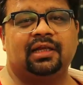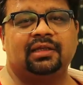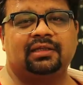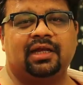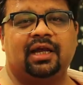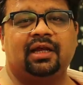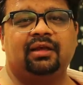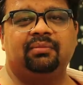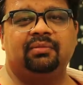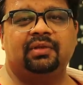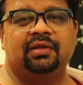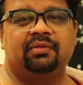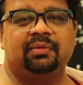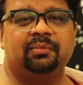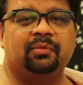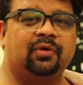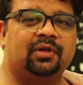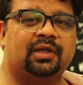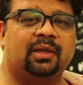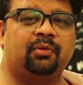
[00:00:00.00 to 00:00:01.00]
that time there were
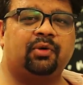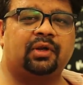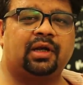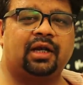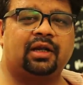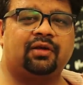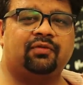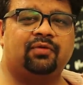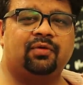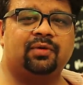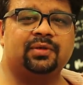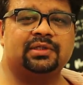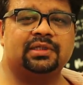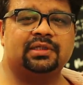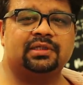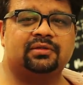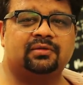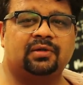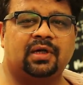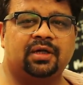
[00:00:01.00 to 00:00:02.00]
more democratic
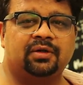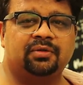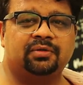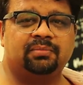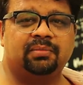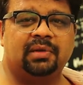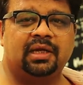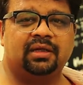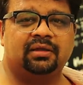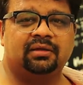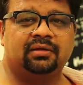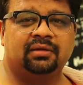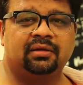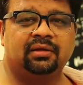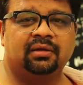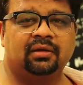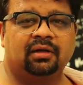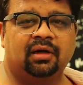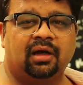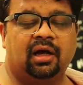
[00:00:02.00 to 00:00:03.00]
forces trying to make
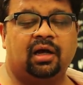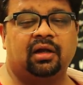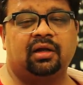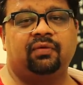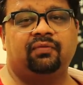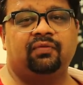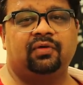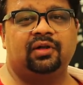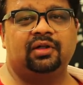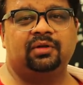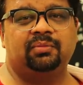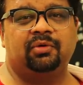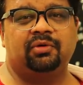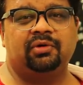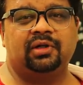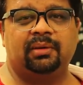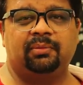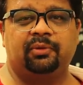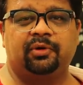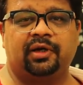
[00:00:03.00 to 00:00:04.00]
Arab world
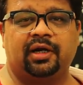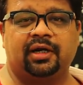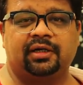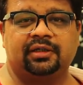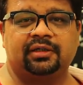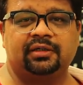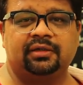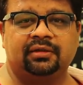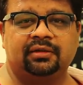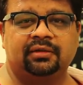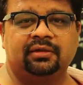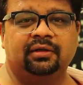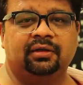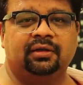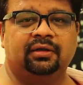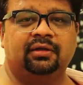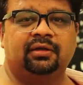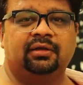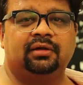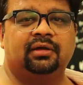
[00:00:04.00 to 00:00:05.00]
more democratic.
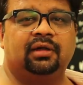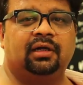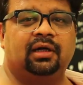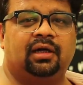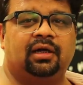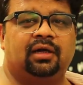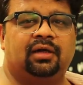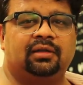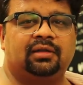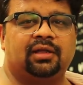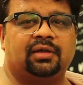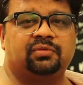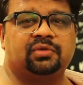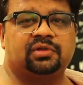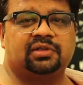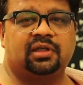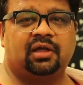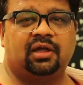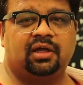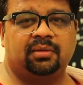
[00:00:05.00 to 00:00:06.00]
That
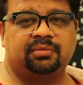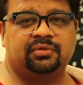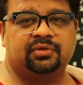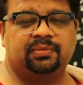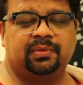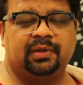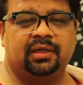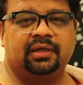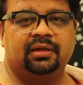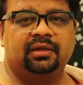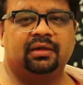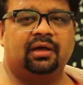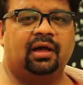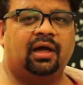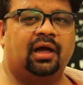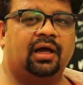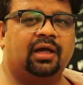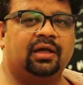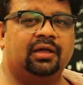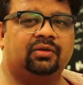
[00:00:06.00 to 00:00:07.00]
was the Arab Spring.
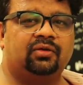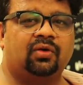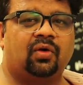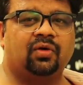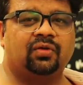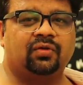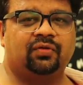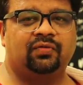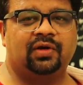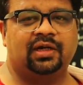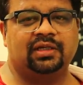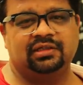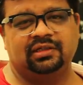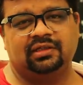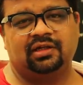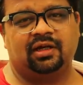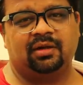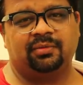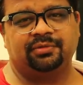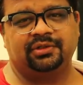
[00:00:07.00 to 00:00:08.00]
I thought of
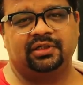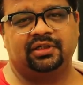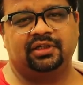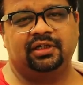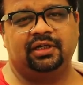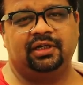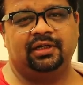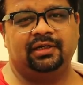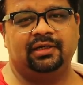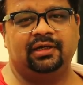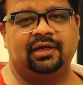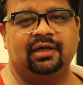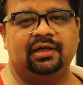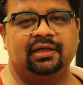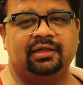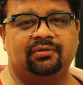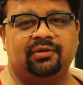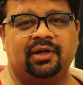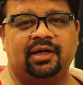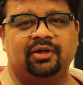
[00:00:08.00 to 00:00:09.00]
anti-corruption in India
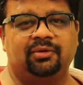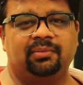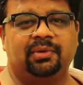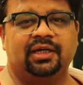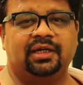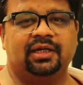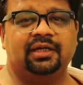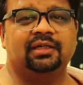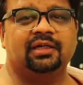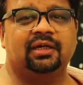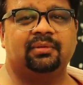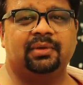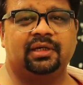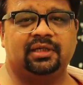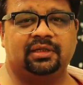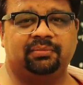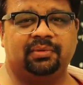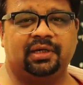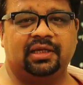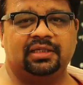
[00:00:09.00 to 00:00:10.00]
and trying to make India a
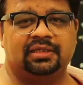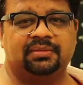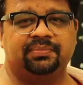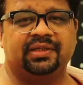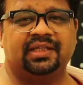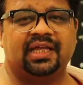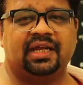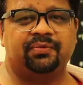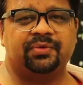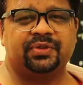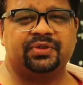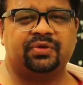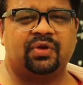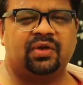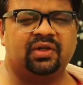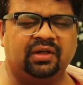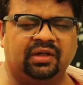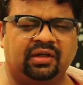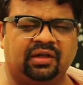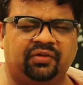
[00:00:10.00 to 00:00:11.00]
better place. But that was
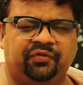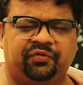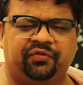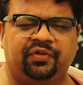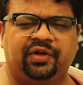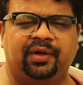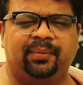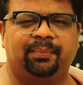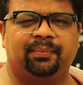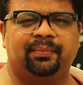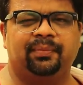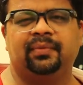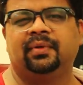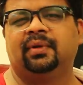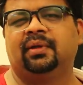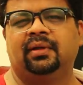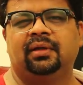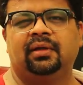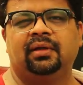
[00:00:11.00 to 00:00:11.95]
not a whim.